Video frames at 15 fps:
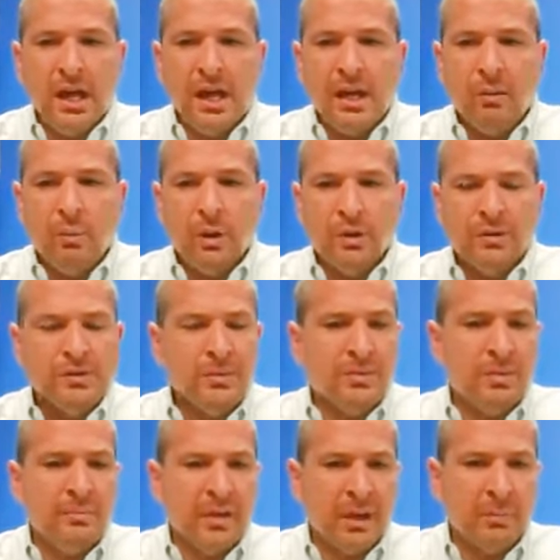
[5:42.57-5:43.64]
uh, where some of
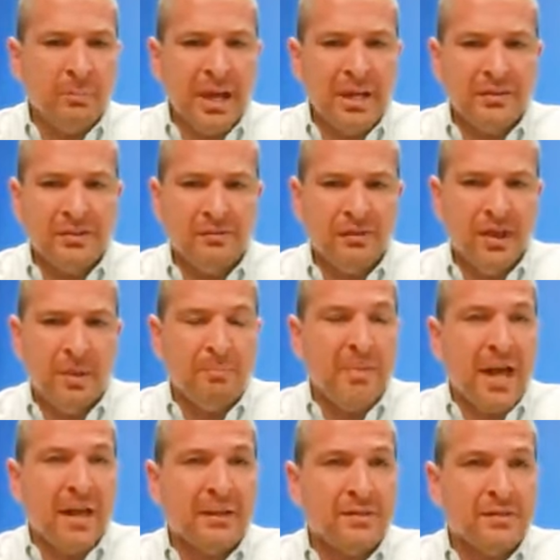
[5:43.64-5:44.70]
the bigger banks have cut
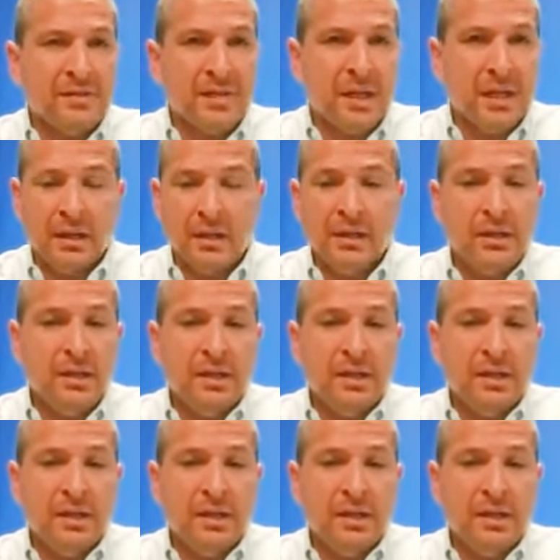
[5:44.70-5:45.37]
back and said